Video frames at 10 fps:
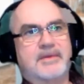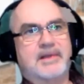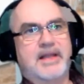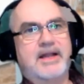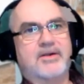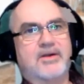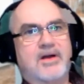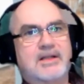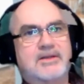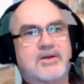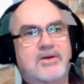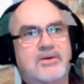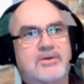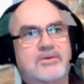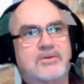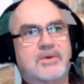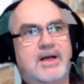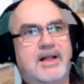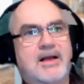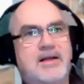later on go,
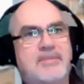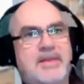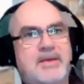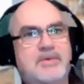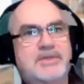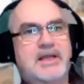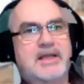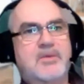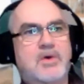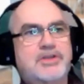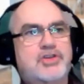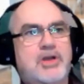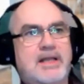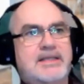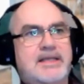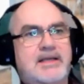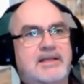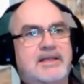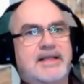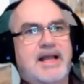well, how come that was like a one-shot
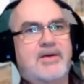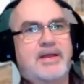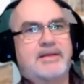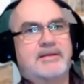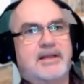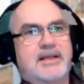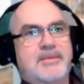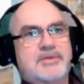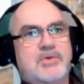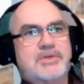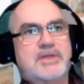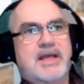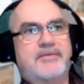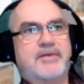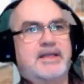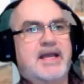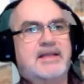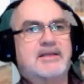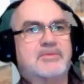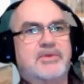deal, and now I was supposed to have
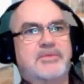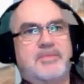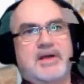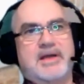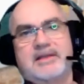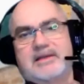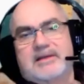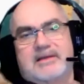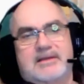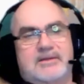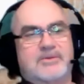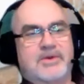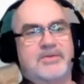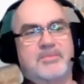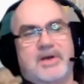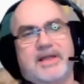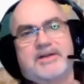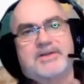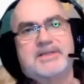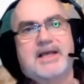connected with my
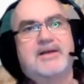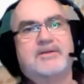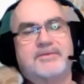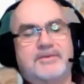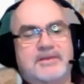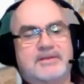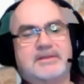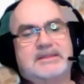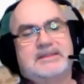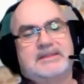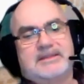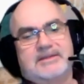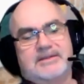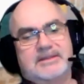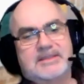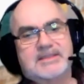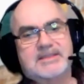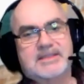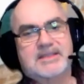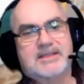inner self. And it
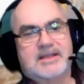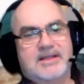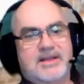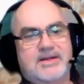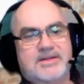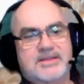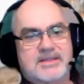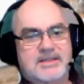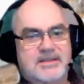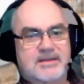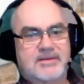just, there's,